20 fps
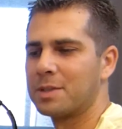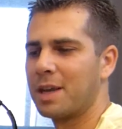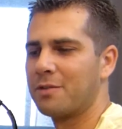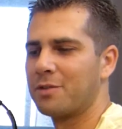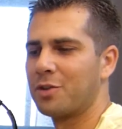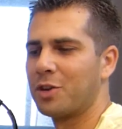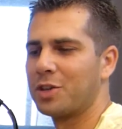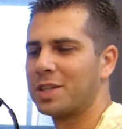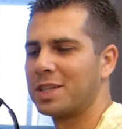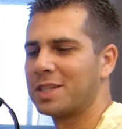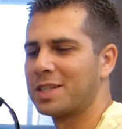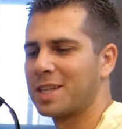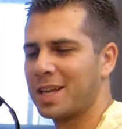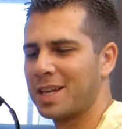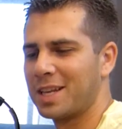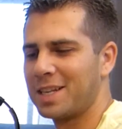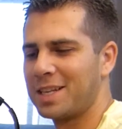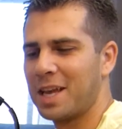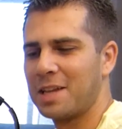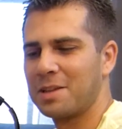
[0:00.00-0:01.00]
I've not
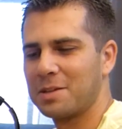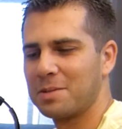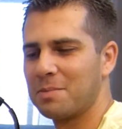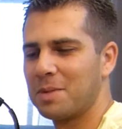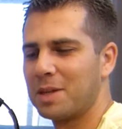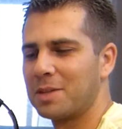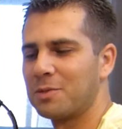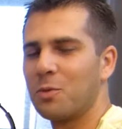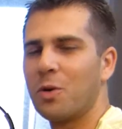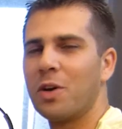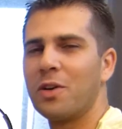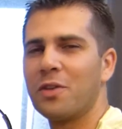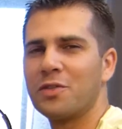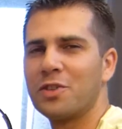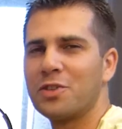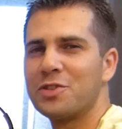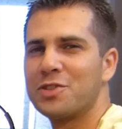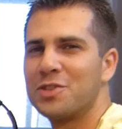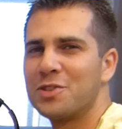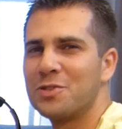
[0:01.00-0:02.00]
decided yet, but one of
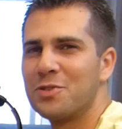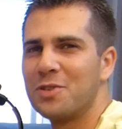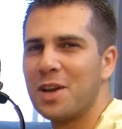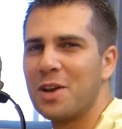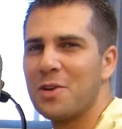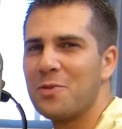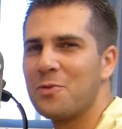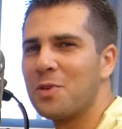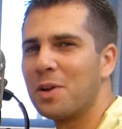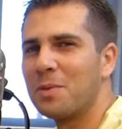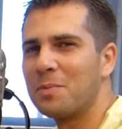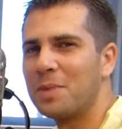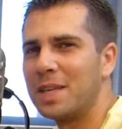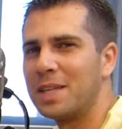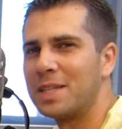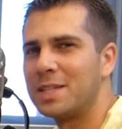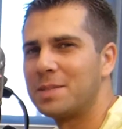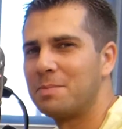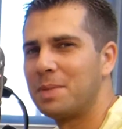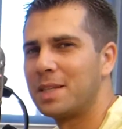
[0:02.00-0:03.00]
those two will be
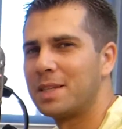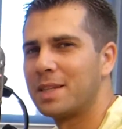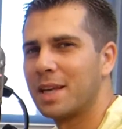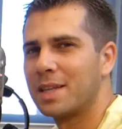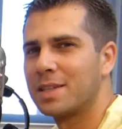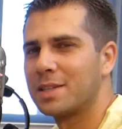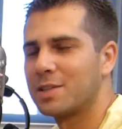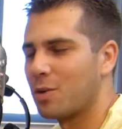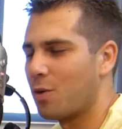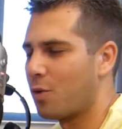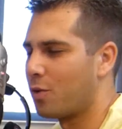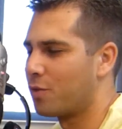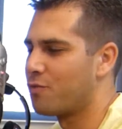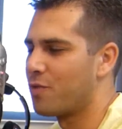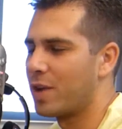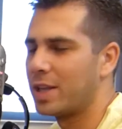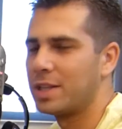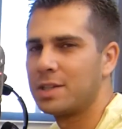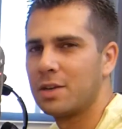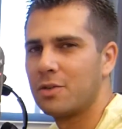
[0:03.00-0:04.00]
speed tests on
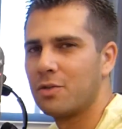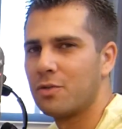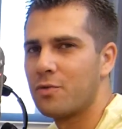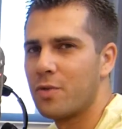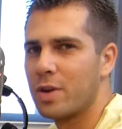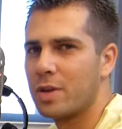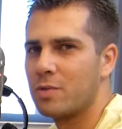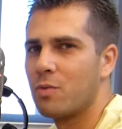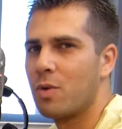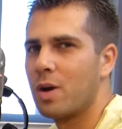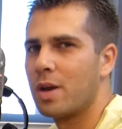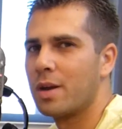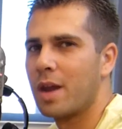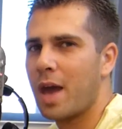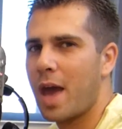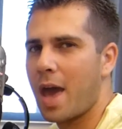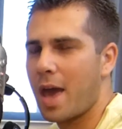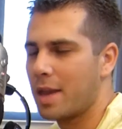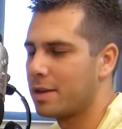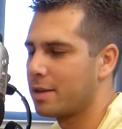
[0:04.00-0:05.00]
RAID 0, RAID 1,
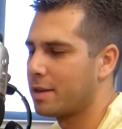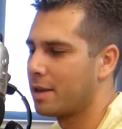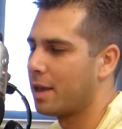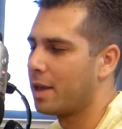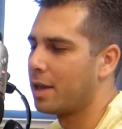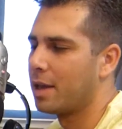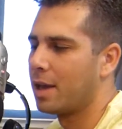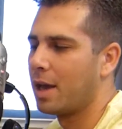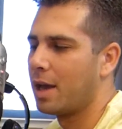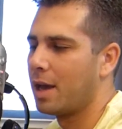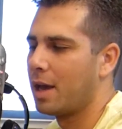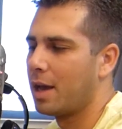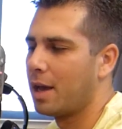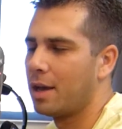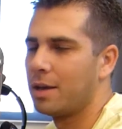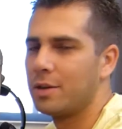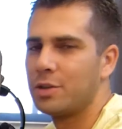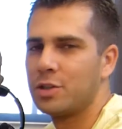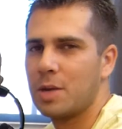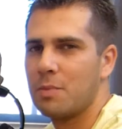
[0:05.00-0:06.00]
and uh,
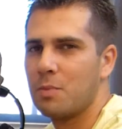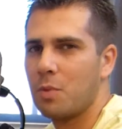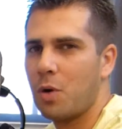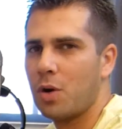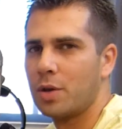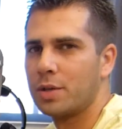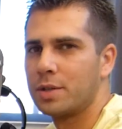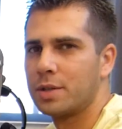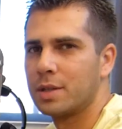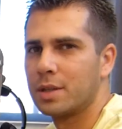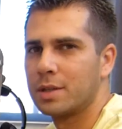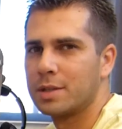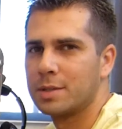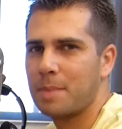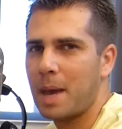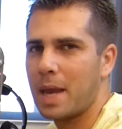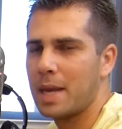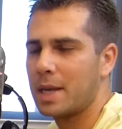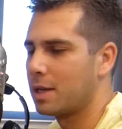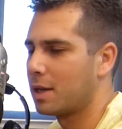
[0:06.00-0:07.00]
JBOD
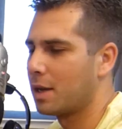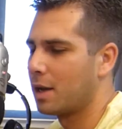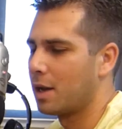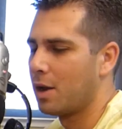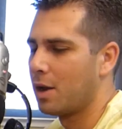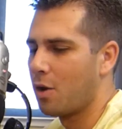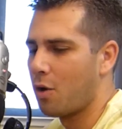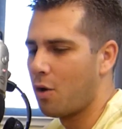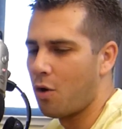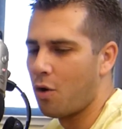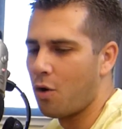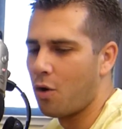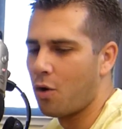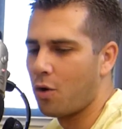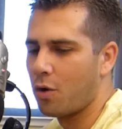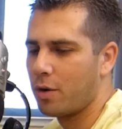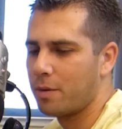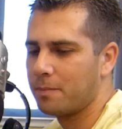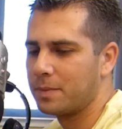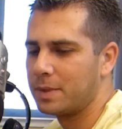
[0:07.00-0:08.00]
spanning,
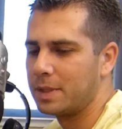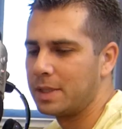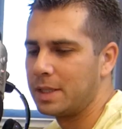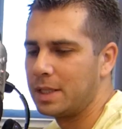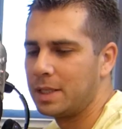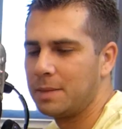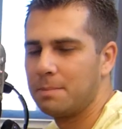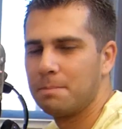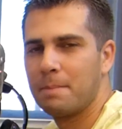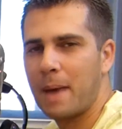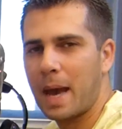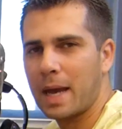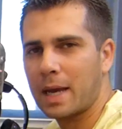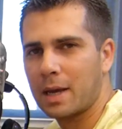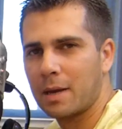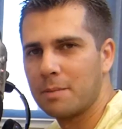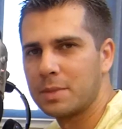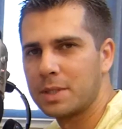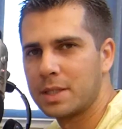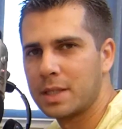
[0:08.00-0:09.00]
or the
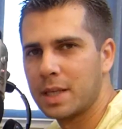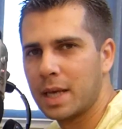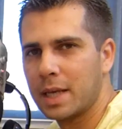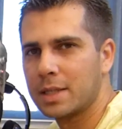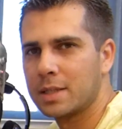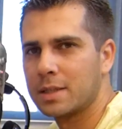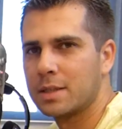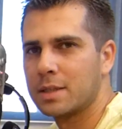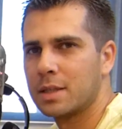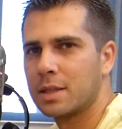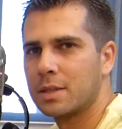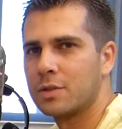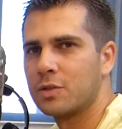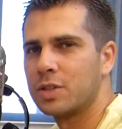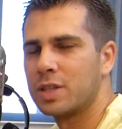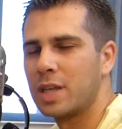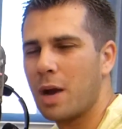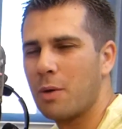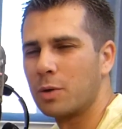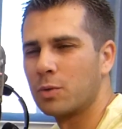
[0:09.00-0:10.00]
backups test to
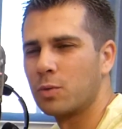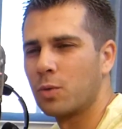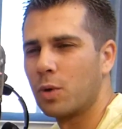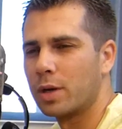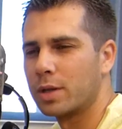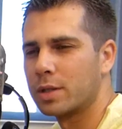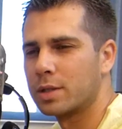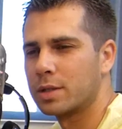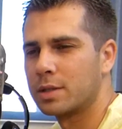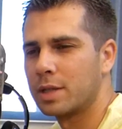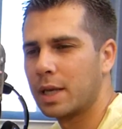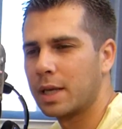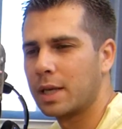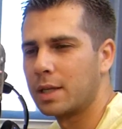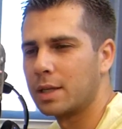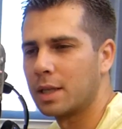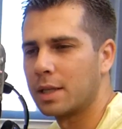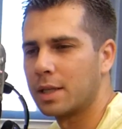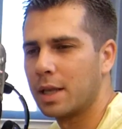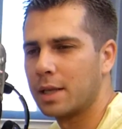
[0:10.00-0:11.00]
see how it works, taking
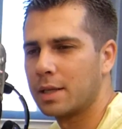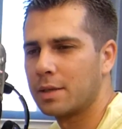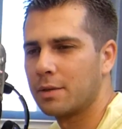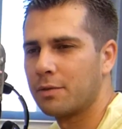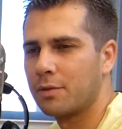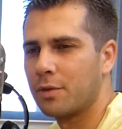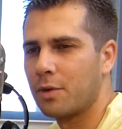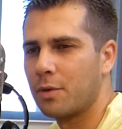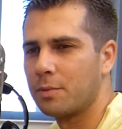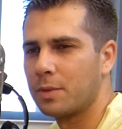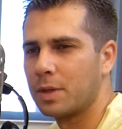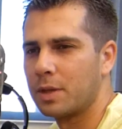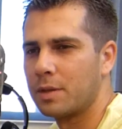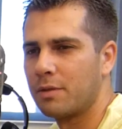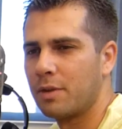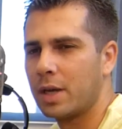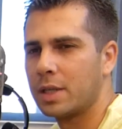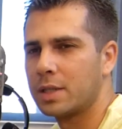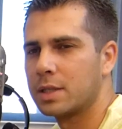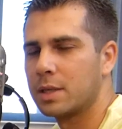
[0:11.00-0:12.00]
the data from the
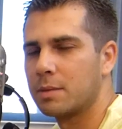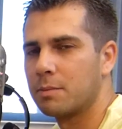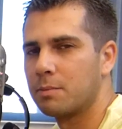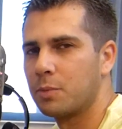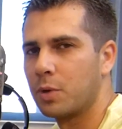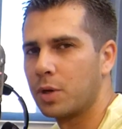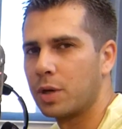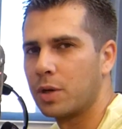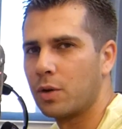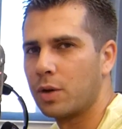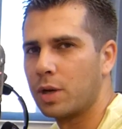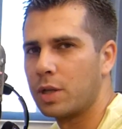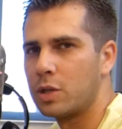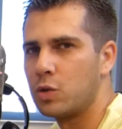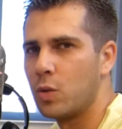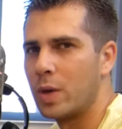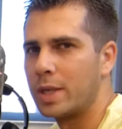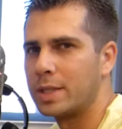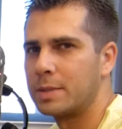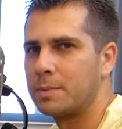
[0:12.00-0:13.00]
device and put it on a
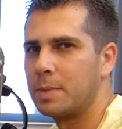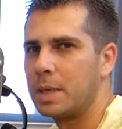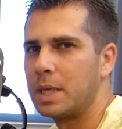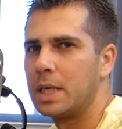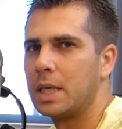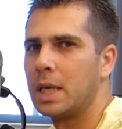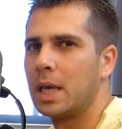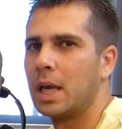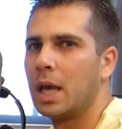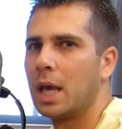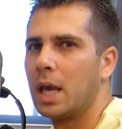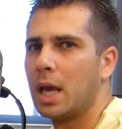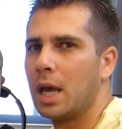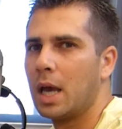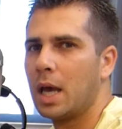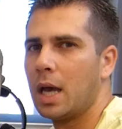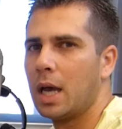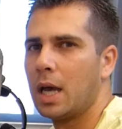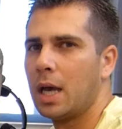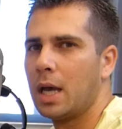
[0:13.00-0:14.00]
USB
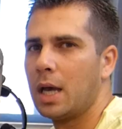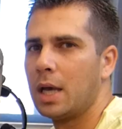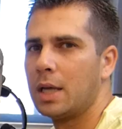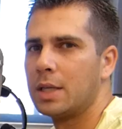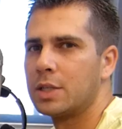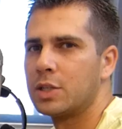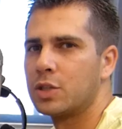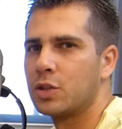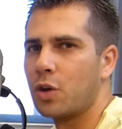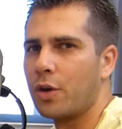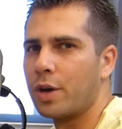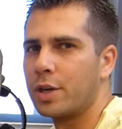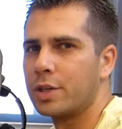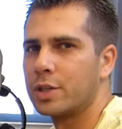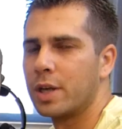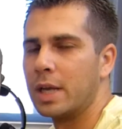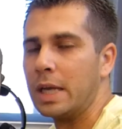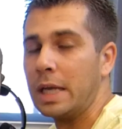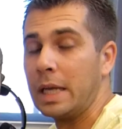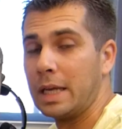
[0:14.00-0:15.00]
uh, storage.
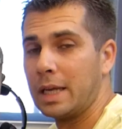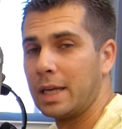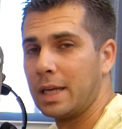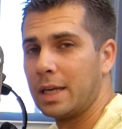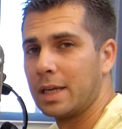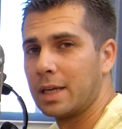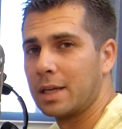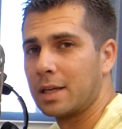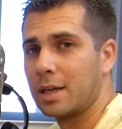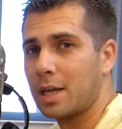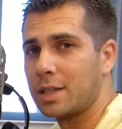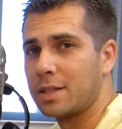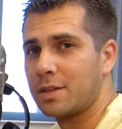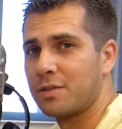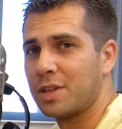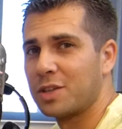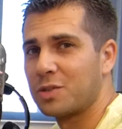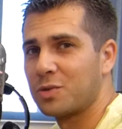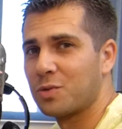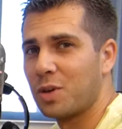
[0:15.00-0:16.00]
Guys, if
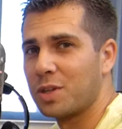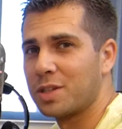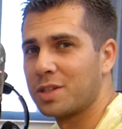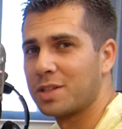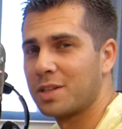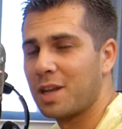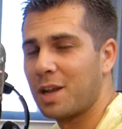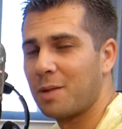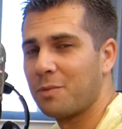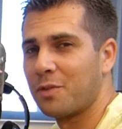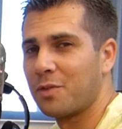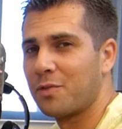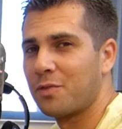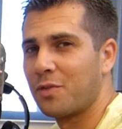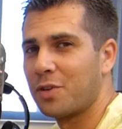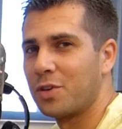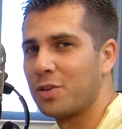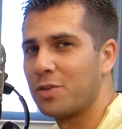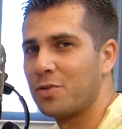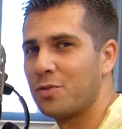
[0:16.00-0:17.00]
this was helpful for
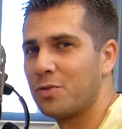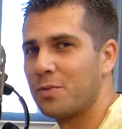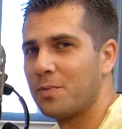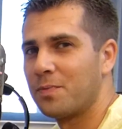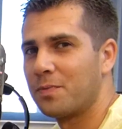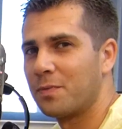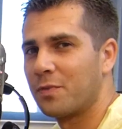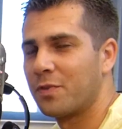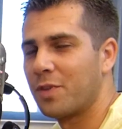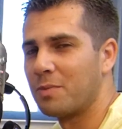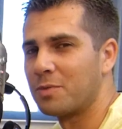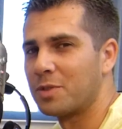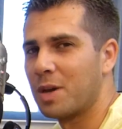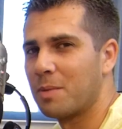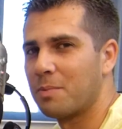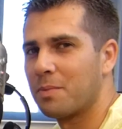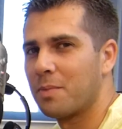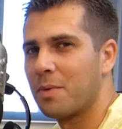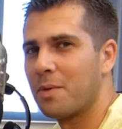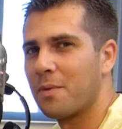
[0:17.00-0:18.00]
you, thumbs
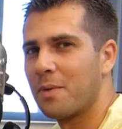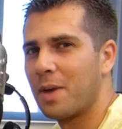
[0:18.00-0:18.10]
up.